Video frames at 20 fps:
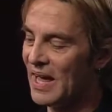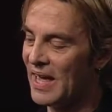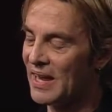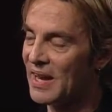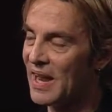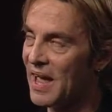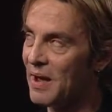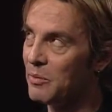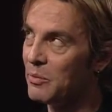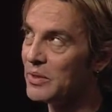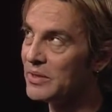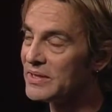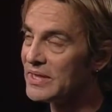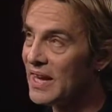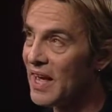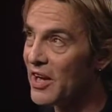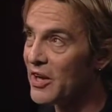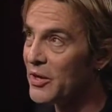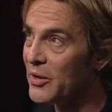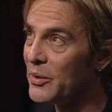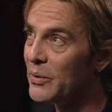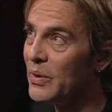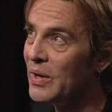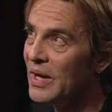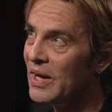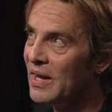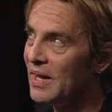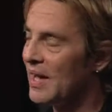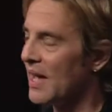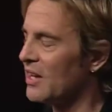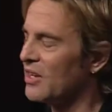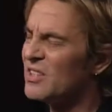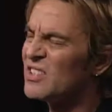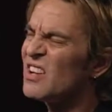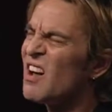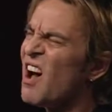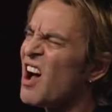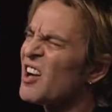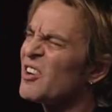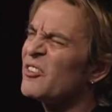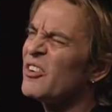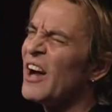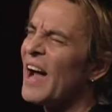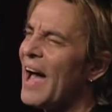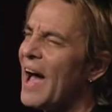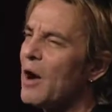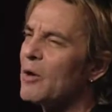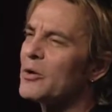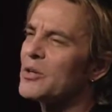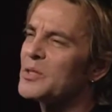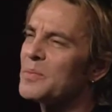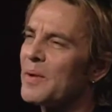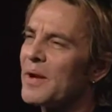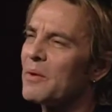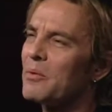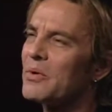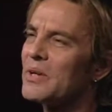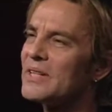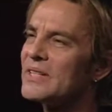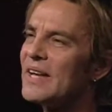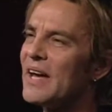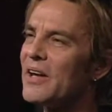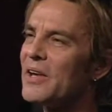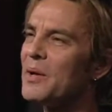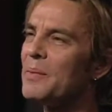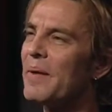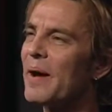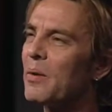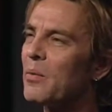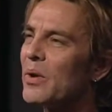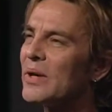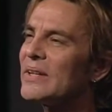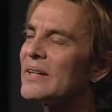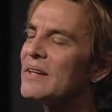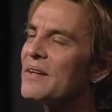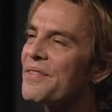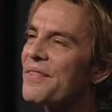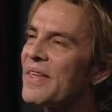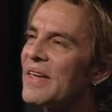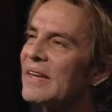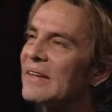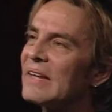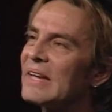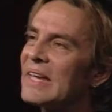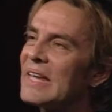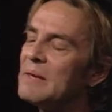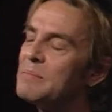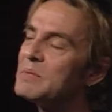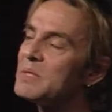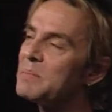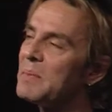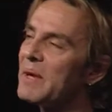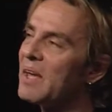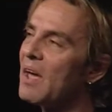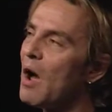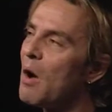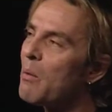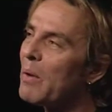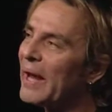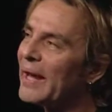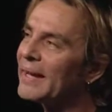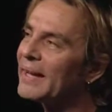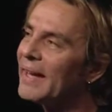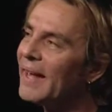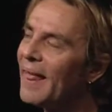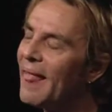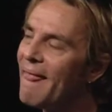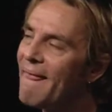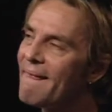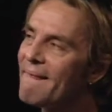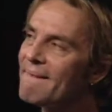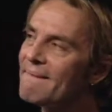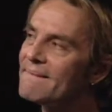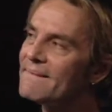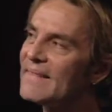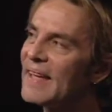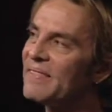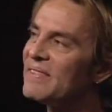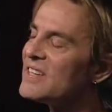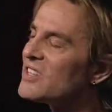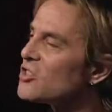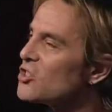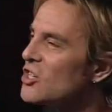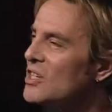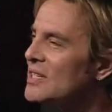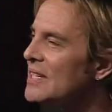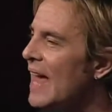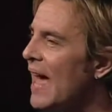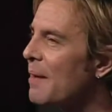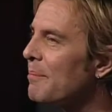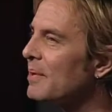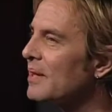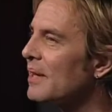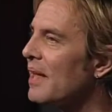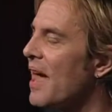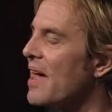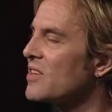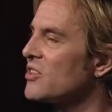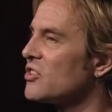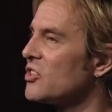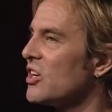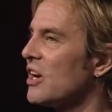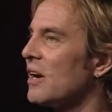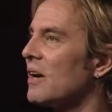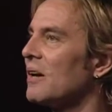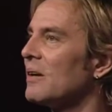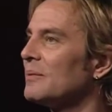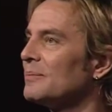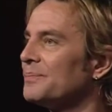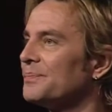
And I will tell you, I could talk for hours, but I want to tell you my one little thing that keeps me going. And this just happened last year.